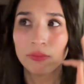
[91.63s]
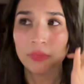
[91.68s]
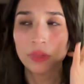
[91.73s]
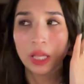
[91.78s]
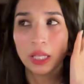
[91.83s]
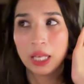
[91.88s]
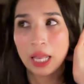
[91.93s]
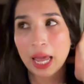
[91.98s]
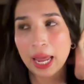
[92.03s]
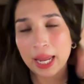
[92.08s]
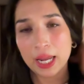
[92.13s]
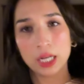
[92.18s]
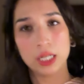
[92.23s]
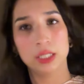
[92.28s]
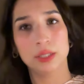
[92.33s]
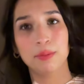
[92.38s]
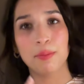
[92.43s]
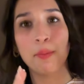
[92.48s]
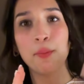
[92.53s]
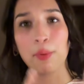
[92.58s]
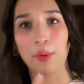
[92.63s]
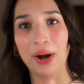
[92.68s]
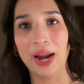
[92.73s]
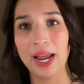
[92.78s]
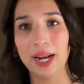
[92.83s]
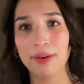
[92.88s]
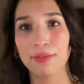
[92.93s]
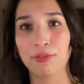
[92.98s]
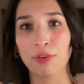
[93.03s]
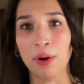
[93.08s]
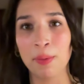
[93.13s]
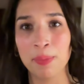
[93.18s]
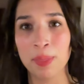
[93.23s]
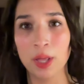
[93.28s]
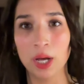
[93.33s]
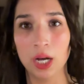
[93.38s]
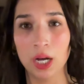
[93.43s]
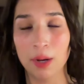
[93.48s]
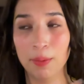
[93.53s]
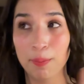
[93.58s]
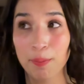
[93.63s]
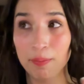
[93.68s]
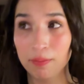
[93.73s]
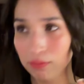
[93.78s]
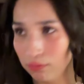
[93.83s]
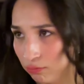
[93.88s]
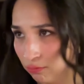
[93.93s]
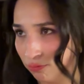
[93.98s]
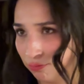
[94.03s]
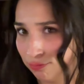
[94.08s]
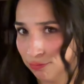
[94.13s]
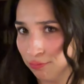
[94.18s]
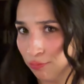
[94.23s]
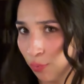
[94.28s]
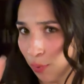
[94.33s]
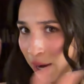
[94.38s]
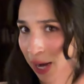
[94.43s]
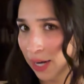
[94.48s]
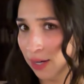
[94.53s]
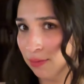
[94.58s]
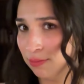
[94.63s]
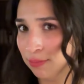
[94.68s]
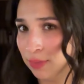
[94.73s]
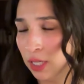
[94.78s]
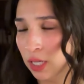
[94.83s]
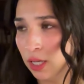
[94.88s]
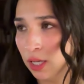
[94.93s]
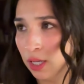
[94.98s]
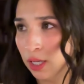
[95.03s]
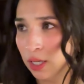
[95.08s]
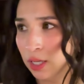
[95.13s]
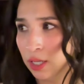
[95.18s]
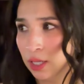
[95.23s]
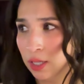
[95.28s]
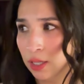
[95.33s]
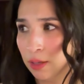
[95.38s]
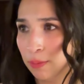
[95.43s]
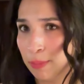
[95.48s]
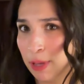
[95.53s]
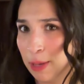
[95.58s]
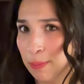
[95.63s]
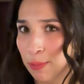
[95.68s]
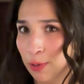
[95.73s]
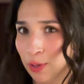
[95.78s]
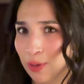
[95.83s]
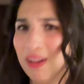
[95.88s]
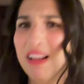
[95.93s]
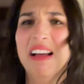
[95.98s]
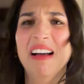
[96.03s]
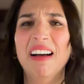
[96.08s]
like bread from the bread people